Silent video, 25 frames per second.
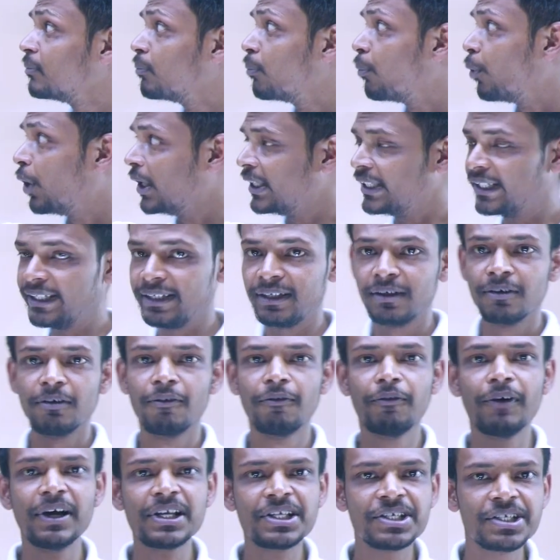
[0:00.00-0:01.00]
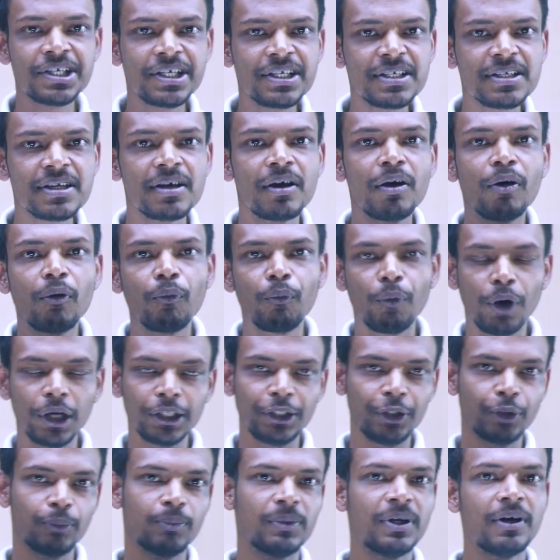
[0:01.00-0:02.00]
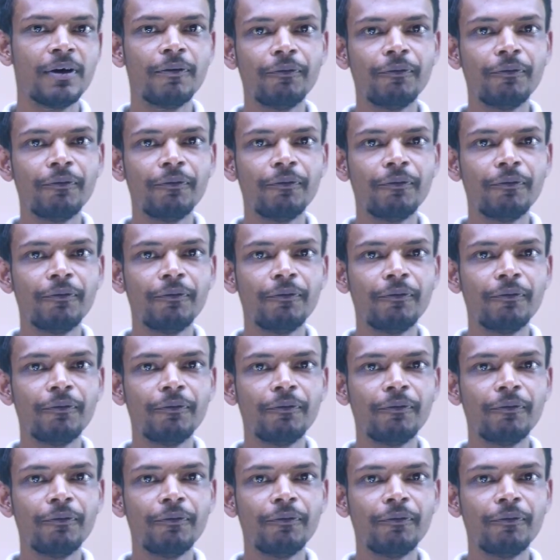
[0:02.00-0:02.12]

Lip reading: boiling. First is volume.